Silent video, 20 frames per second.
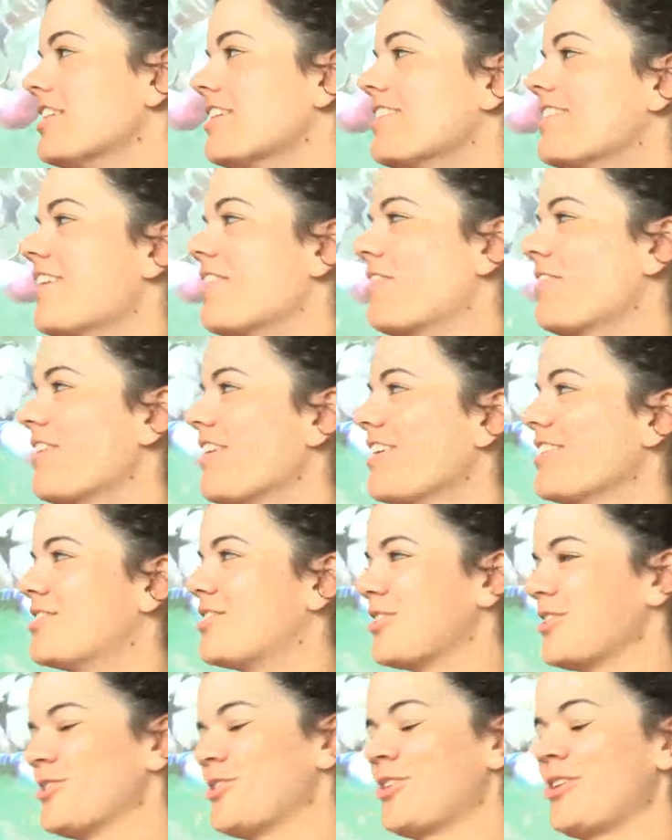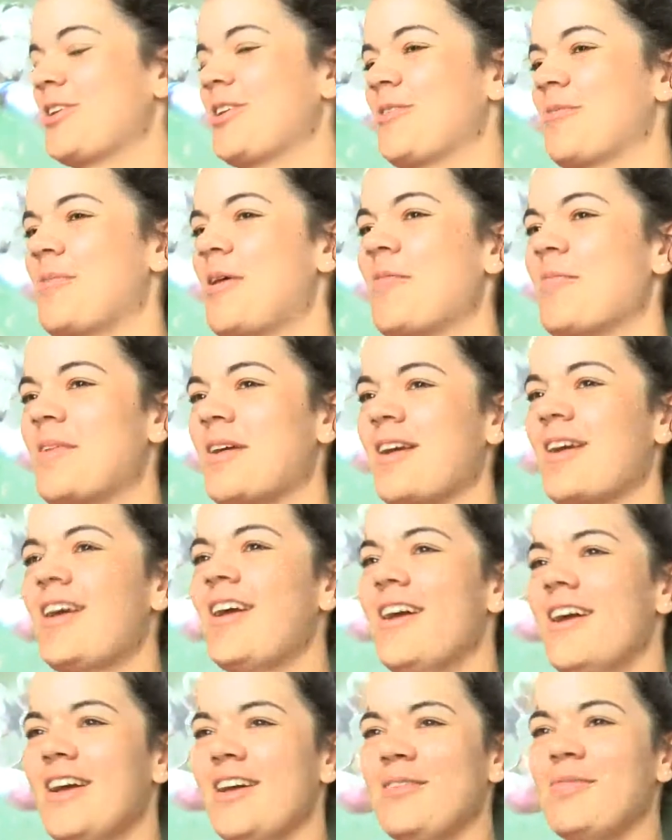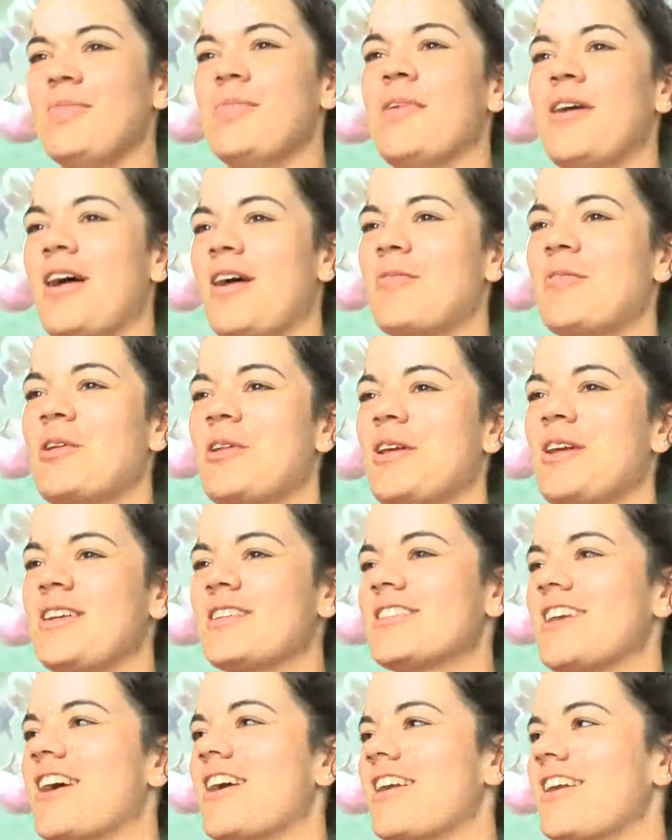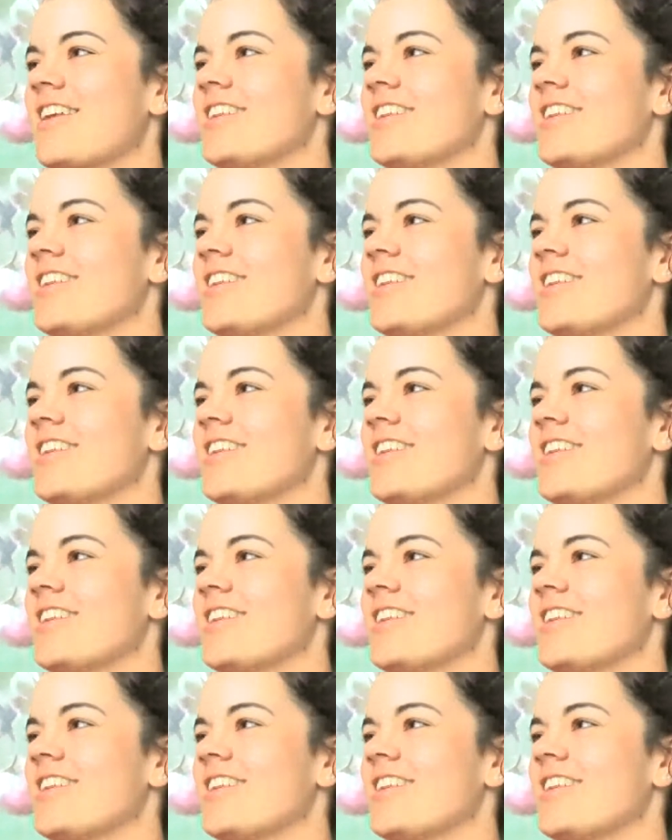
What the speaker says: It definitely gets your adrenaline pumping, but I'm really excited.